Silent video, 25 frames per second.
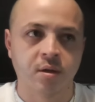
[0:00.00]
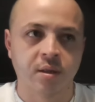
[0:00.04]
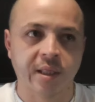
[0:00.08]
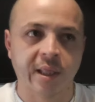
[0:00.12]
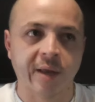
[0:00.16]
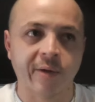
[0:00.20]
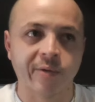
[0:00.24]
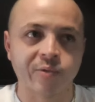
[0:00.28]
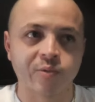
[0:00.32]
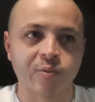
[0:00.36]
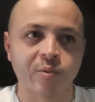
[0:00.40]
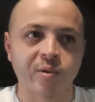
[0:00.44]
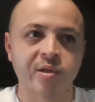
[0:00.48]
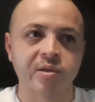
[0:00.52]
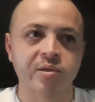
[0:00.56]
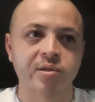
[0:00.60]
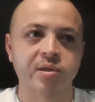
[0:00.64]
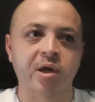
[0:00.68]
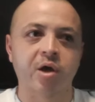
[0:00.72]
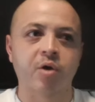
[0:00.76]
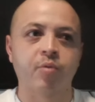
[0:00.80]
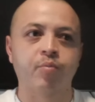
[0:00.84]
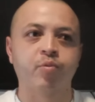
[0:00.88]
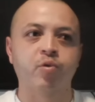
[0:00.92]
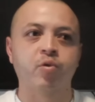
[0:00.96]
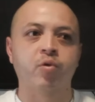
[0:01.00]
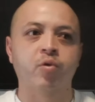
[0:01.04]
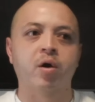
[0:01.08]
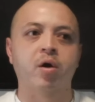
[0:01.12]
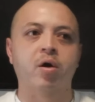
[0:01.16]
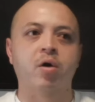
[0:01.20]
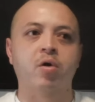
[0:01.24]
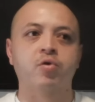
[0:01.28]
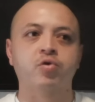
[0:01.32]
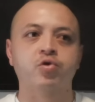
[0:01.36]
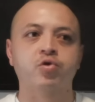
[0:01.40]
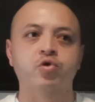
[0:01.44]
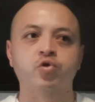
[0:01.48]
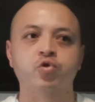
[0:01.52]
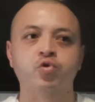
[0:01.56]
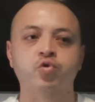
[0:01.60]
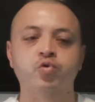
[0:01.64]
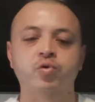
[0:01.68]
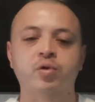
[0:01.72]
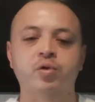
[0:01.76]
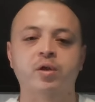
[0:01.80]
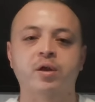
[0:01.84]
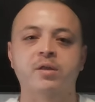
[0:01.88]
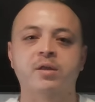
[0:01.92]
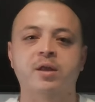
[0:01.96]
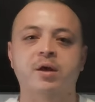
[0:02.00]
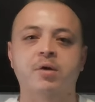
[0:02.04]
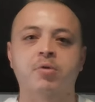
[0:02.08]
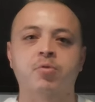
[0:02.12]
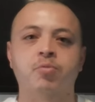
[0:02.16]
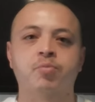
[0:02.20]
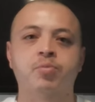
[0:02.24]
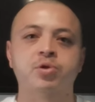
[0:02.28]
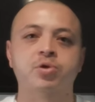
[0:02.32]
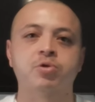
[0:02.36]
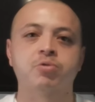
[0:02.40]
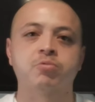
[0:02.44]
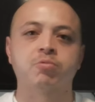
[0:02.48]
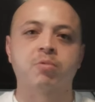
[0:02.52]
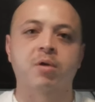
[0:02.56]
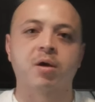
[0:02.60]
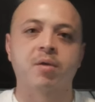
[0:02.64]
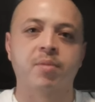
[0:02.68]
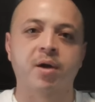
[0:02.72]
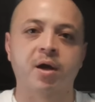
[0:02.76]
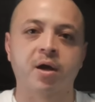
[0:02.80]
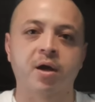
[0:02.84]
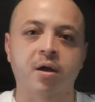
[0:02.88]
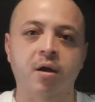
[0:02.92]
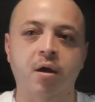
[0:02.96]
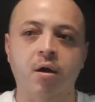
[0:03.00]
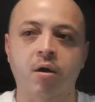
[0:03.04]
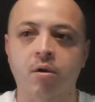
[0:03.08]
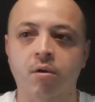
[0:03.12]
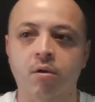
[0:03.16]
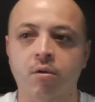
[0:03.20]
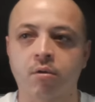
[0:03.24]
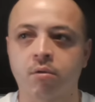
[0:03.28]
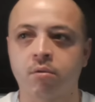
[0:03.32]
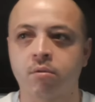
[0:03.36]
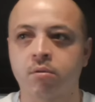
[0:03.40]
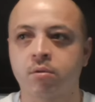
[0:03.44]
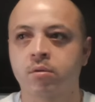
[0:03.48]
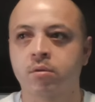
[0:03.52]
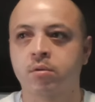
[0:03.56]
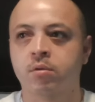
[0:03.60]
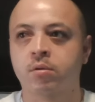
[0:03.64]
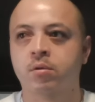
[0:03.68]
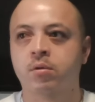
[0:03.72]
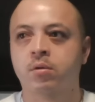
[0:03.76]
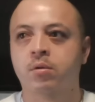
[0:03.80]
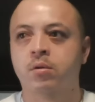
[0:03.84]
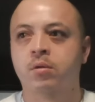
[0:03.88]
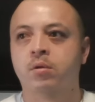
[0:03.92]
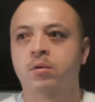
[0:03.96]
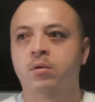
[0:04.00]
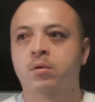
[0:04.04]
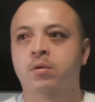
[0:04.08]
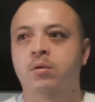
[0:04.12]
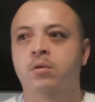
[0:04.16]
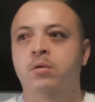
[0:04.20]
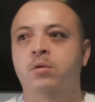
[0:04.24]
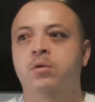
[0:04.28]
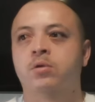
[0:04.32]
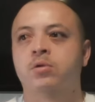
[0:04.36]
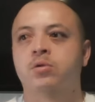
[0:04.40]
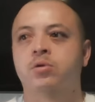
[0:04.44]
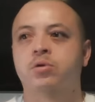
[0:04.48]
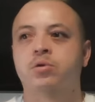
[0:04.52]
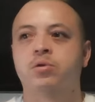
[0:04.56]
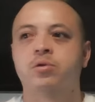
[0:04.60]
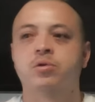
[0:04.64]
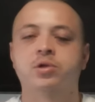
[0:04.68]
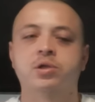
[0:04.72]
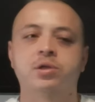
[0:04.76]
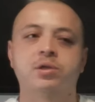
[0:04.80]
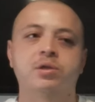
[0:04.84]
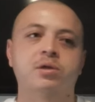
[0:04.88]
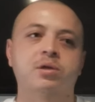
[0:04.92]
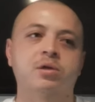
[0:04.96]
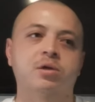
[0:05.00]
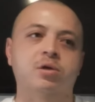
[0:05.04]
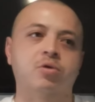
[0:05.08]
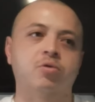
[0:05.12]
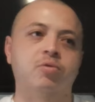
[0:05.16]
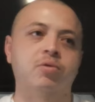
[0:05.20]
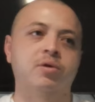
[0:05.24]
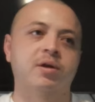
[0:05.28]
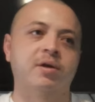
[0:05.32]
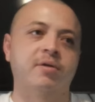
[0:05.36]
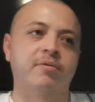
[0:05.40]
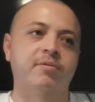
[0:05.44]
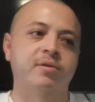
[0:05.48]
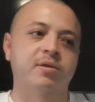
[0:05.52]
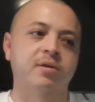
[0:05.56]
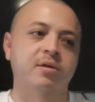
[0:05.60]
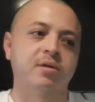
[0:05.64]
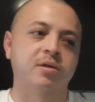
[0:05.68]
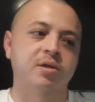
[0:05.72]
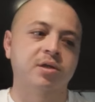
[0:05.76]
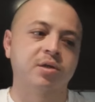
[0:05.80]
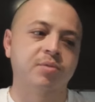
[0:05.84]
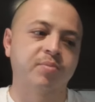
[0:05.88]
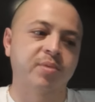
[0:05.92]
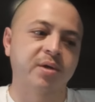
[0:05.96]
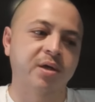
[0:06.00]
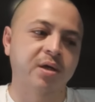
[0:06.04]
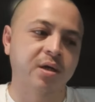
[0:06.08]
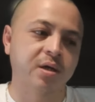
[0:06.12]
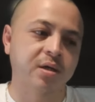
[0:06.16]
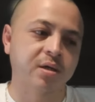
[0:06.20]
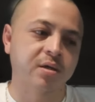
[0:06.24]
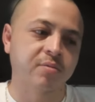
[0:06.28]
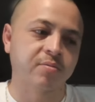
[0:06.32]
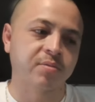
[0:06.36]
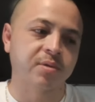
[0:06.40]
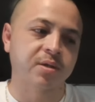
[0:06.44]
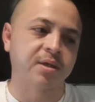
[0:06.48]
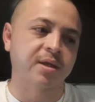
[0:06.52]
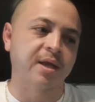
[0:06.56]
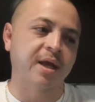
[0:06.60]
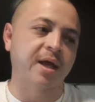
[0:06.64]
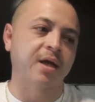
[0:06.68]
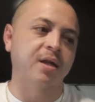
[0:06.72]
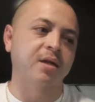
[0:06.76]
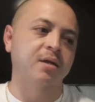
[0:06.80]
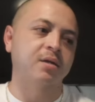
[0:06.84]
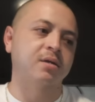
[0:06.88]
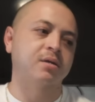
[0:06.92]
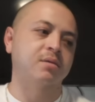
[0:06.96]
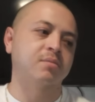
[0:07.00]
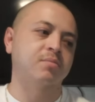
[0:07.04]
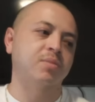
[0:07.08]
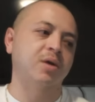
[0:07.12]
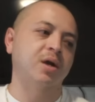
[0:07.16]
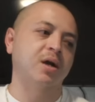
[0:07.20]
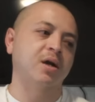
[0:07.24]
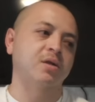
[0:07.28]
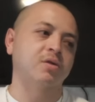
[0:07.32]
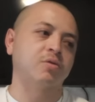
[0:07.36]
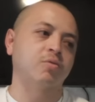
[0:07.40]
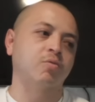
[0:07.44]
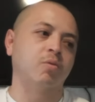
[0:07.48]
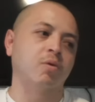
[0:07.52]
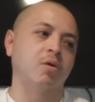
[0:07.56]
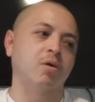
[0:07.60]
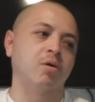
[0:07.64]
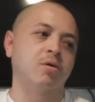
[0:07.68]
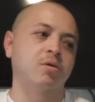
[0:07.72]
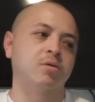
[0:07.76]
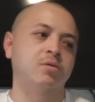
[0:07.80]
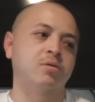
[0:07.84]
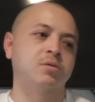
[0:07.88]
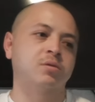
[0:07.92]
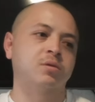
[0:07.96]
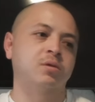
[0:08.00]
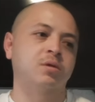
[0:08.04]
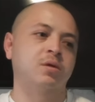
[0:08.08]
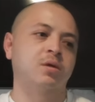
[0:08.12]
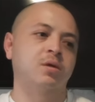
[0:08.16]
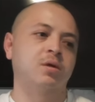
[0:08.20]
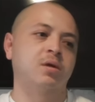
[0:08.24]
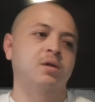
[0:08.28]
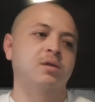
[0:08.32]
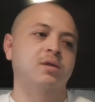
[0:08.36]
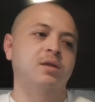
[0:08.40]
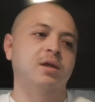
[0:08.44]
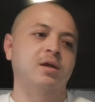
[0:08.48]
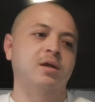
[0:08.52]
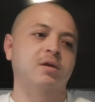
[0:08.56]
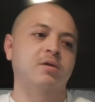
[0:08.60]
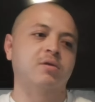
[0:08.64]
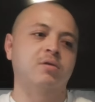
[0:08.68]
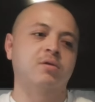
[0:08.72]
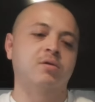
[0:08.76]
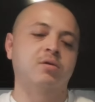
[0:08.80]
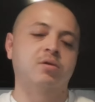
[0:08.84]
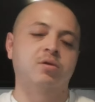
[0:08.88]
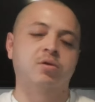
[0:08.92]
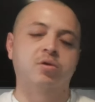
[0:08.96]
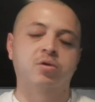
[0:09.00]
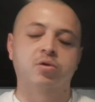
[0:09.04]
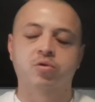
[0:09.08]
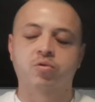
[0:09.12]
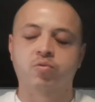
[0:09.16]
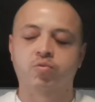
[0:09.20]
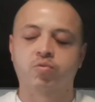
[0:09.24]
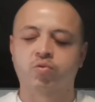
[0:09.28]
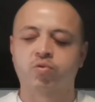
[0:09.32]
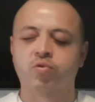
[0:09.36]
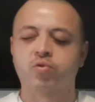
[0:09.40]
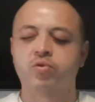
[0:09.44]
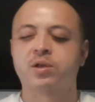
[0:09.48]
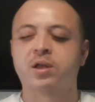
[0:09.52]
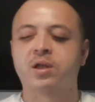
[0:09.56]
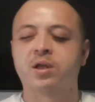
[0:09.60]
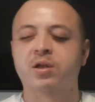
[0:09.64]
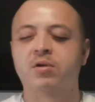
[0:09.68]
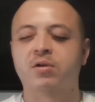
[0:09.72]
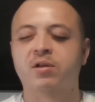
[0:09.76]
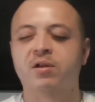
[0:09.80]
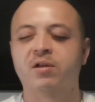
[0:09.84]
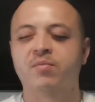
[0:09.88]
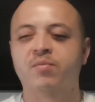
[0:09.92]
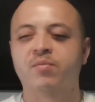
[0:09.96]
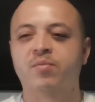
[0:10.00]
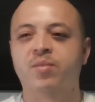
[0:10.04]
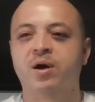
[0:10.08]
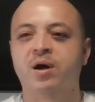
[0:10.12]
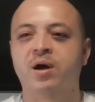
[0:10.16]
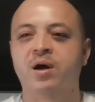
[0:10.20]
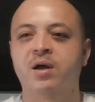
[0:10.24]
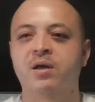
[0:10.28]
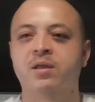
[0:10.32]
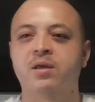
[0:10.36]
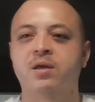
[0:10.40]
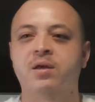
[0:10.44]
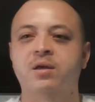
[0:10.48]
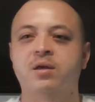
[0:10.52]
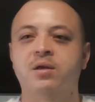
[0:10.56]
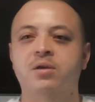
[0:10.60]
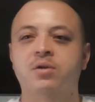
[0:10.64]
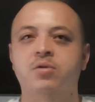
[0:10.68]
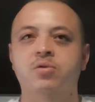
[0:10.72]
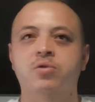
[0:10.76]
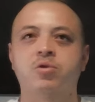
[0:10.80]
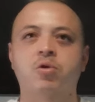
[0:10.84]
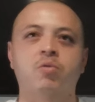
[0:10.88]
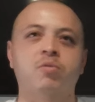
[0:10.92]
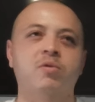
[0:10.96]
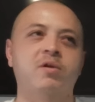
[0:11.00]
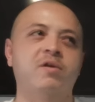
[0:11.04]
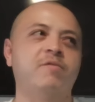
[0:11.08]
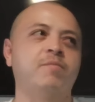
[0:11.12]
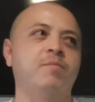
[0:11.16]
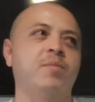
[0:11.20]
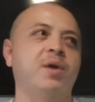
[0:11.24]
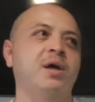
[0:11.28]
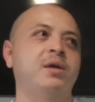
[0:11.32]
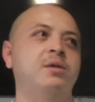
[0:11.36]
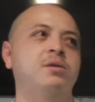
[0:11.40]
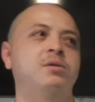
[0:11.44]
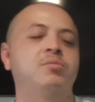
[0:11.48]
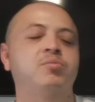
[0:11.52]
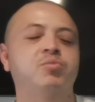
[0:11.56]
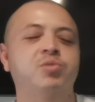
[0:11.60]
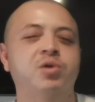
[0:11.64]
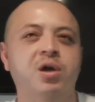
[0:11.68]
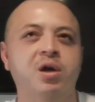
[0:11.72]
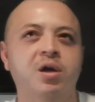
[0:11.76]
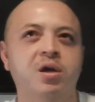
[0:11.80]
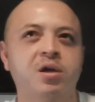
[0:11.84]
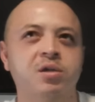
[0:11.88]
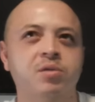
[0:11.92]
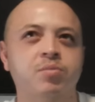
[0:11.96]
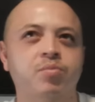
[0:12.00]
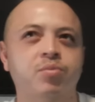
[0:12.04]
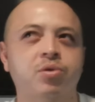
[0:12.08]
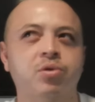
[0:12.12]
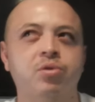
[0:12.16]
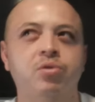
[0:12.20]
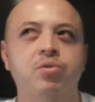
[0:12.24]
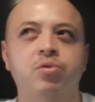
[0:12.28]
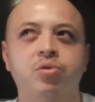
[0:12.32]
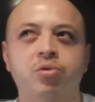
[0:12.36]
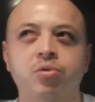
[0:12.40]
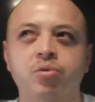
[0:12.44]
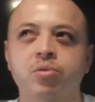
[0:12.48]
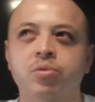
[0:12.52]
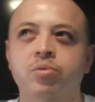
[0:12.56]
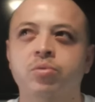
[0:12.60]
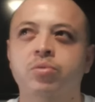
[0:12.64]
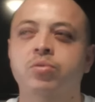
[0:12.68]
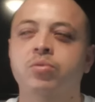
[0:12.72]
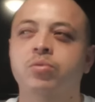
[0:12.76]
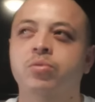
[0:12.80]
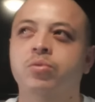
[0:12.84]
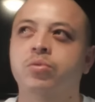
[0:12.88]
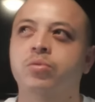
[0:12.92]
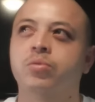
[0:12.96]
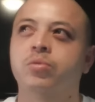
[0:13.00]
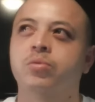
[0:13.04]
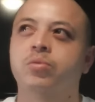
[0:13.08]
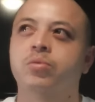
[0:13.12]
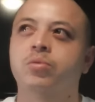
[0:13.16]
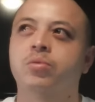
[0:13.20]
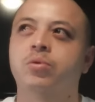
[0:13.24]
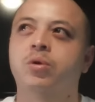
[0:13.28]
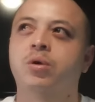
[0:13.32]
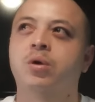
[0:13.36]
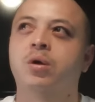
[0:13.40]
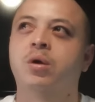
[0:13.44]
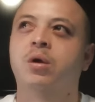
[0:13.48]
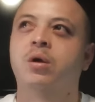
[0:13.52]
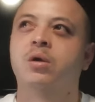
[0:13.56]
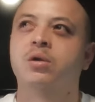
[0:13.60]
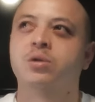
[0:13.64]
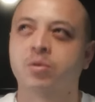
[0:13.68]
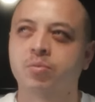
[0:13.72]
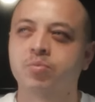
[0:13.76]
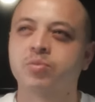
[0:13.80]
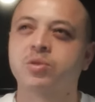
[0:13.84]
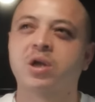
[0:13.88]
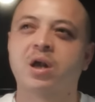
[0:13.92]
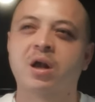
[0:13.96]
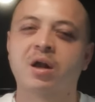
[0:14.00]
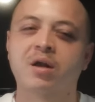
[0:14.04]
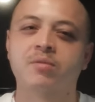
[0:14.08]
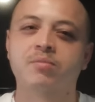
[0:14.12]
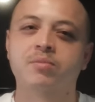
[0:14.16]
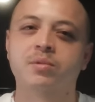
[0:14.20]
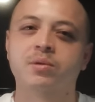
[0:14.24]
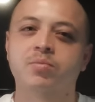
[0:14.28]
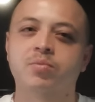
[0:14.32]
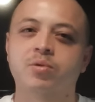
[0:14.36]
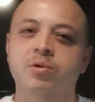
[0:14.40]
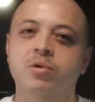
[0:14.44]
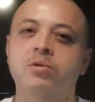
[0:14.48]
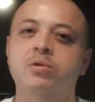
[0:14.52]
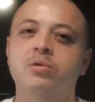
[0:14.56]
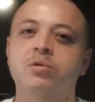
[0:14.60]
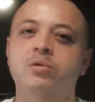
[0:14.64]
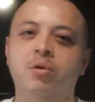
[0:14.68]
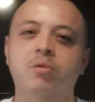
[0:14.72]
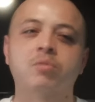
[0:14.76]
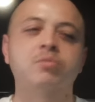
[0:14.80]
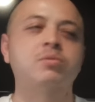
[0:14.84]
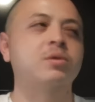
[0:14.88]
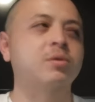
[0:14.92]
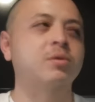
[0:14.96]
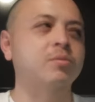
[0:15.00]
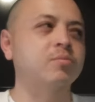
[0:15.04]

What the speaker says: that was willing to help you out, and you knew that that would put you right back on. So you're just going to quit everything just because of his status behind the walls, that you, the rules that you live by, that you don't live by sometimes, but you do sometimes, but you don't